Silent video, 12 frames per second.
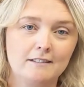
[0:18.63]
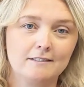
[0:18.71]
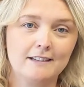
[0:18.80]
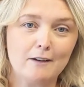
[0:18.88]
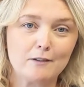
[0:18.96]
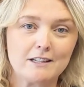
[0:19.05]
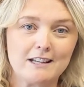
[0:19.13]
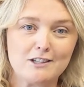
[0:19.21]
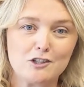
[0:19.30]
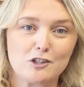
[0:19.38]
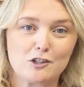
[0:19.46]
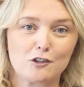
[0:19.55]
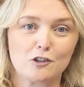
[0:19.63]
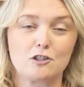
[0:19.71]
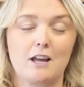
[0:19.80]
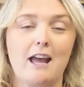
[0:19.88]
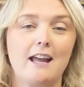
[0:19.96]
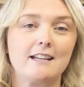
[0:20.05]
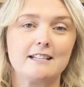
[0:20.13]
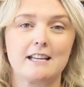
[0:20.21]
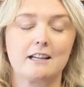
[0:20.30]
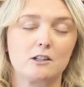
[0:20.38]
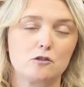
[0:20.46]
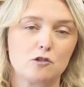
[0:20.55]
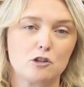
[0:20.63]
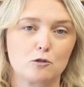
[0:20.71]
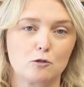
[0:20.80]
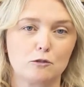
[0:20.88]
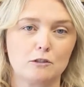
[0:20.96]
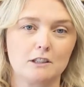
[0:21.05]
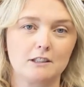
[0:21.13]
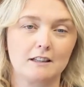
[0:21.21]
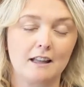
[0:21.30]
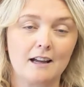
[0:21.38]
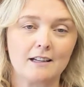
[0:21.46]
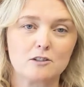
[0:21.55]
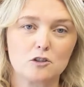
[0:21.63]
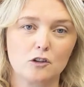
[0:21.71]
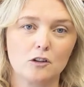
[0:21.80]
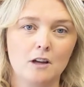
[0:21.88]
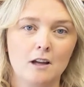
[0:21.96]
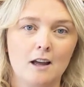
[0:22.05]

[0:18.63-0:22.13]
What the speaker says: nowadays you can go to any secondary school that you'd like to,